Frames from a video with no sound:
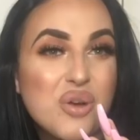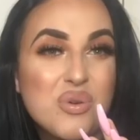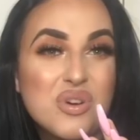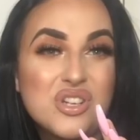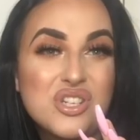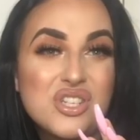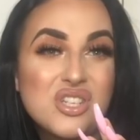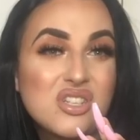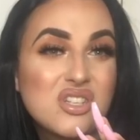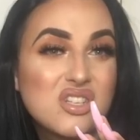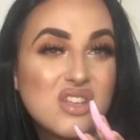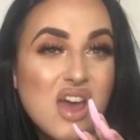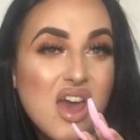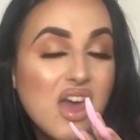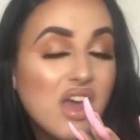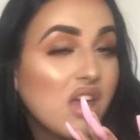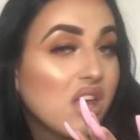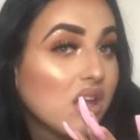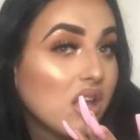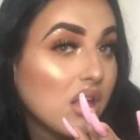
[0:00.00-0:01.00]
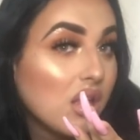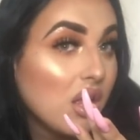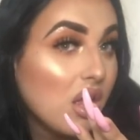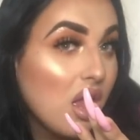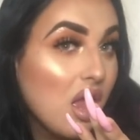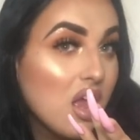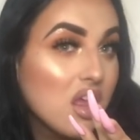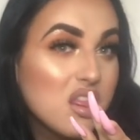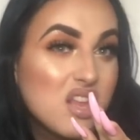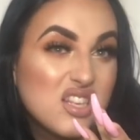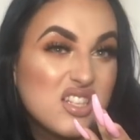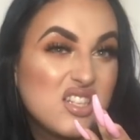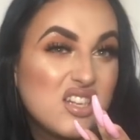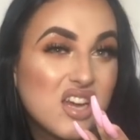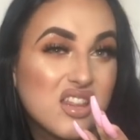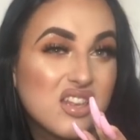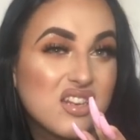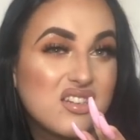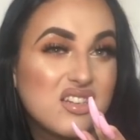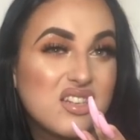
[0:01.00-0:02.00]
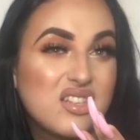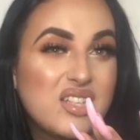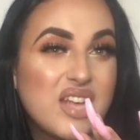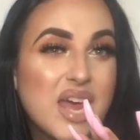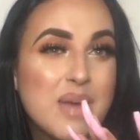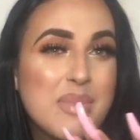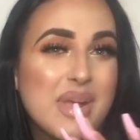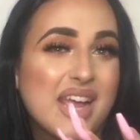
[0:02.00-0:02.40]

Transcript: know what to say. There's nothing to say.